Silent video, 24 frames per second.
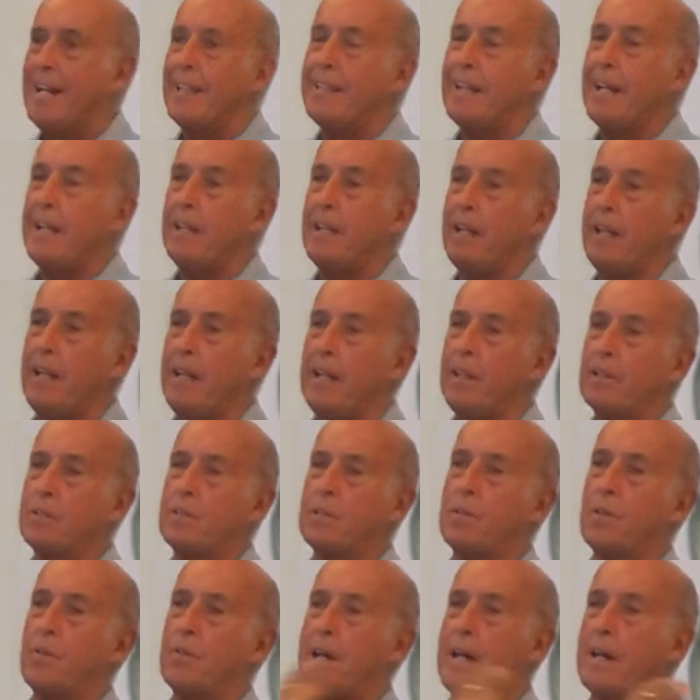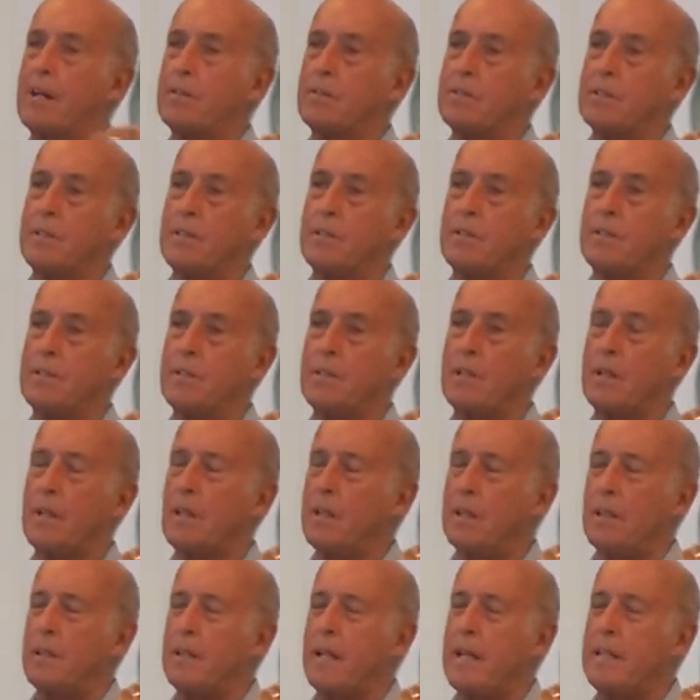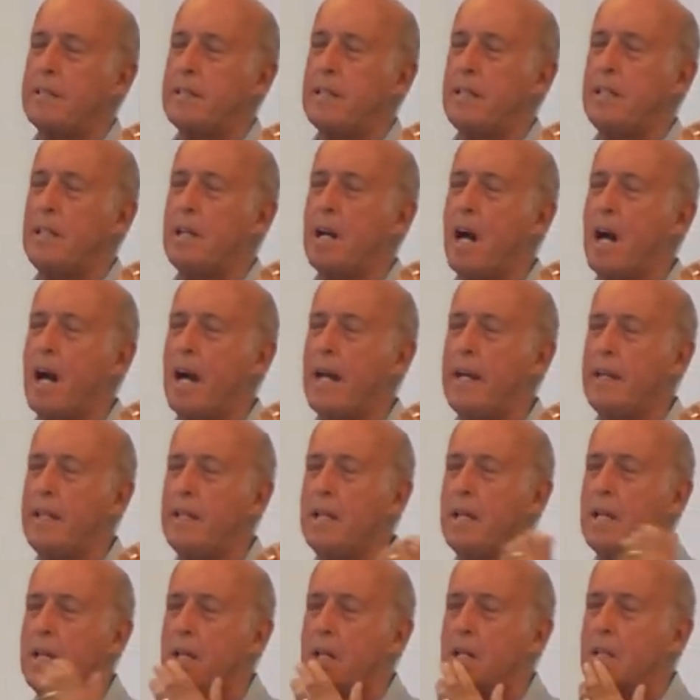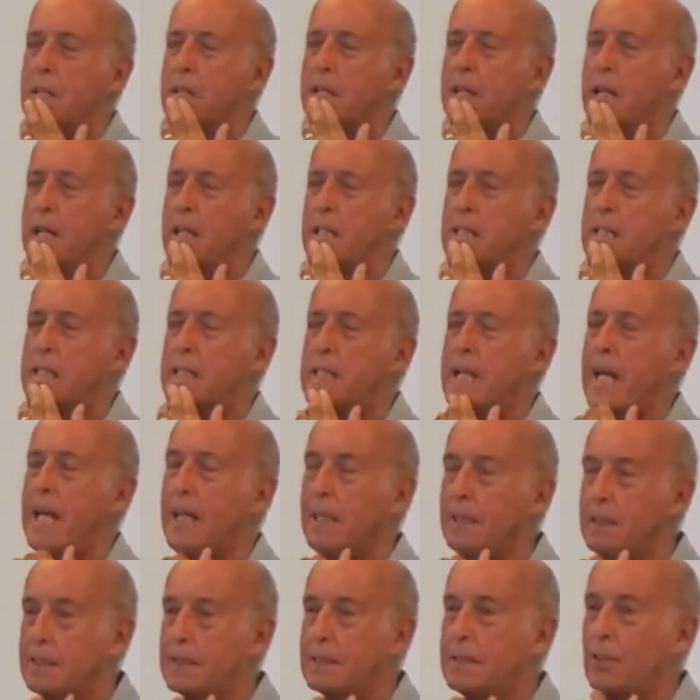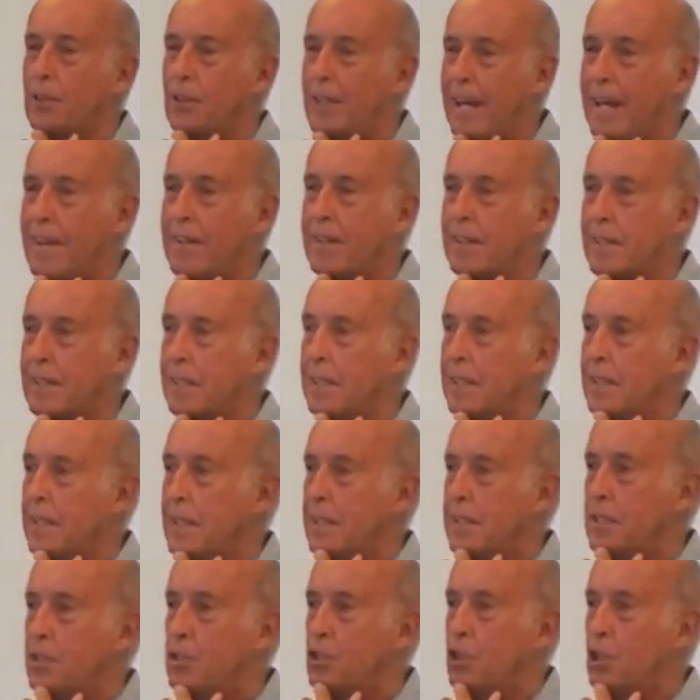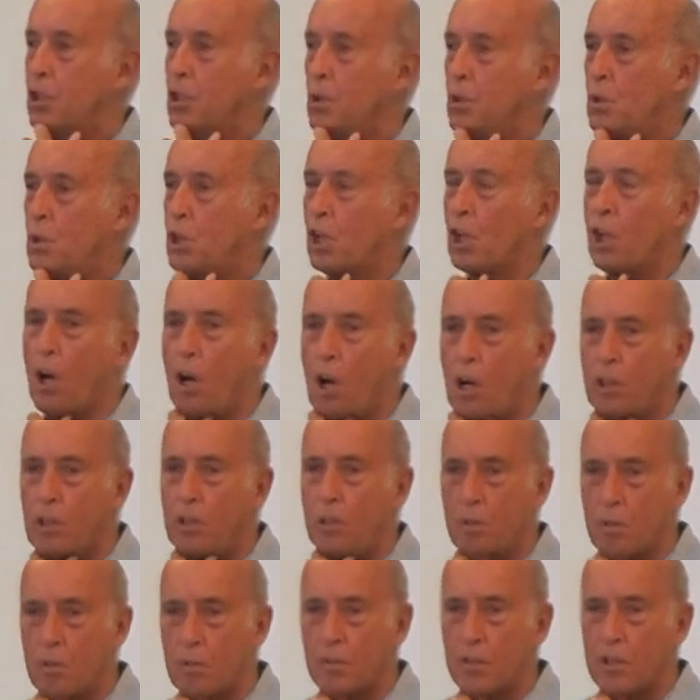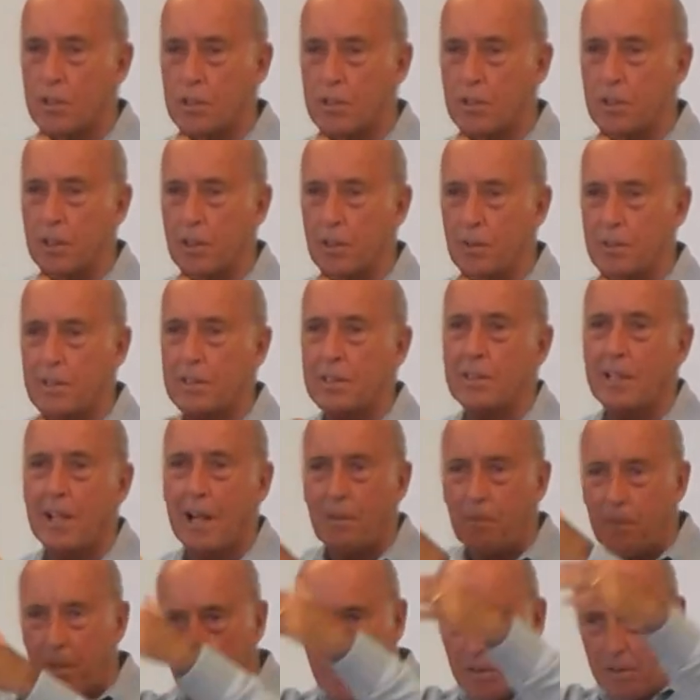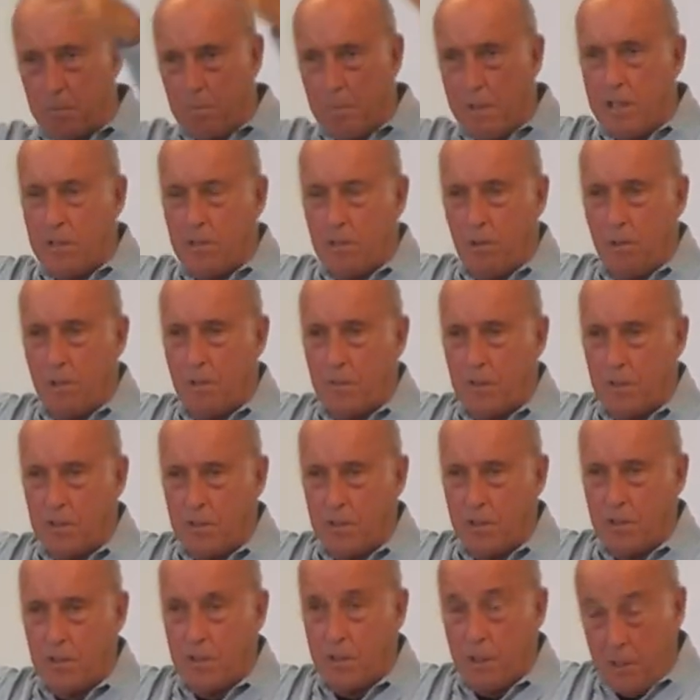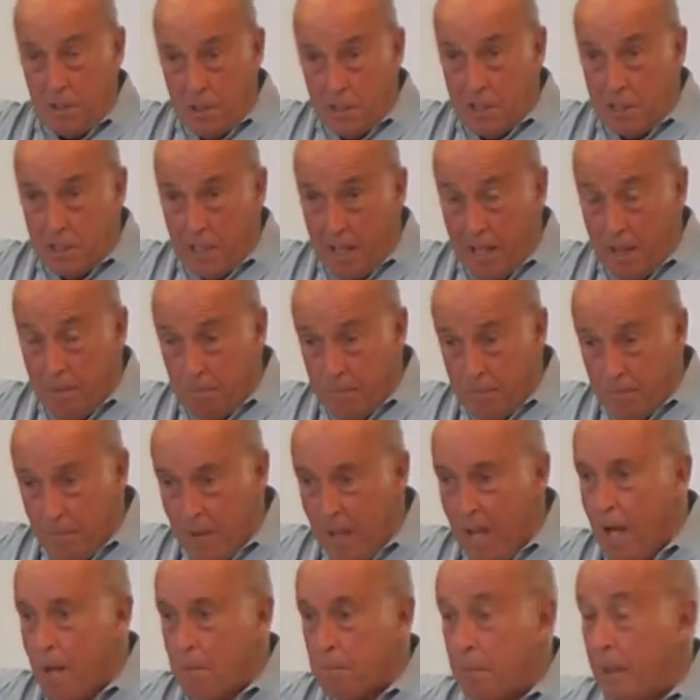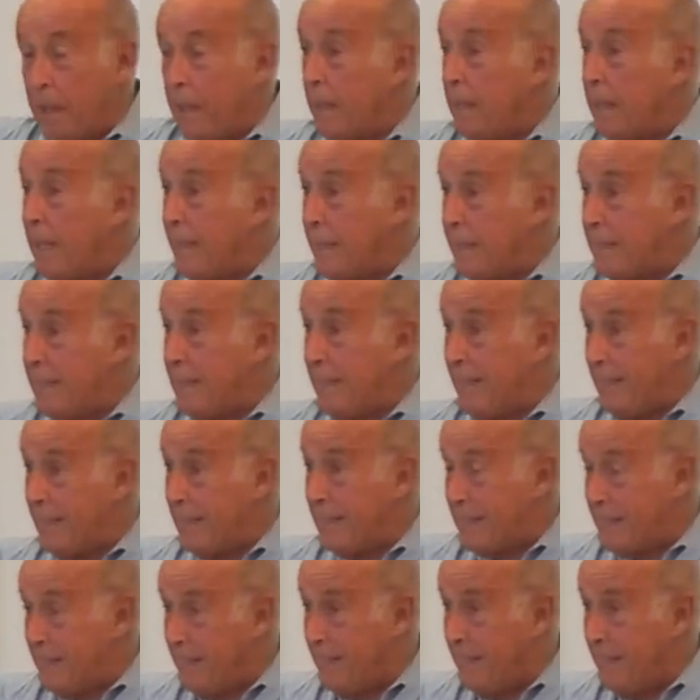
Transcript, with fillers: Then they, 2000, uh, 1909, they sailed together to Clark University, which is not one of those major universities at this time, but in 19th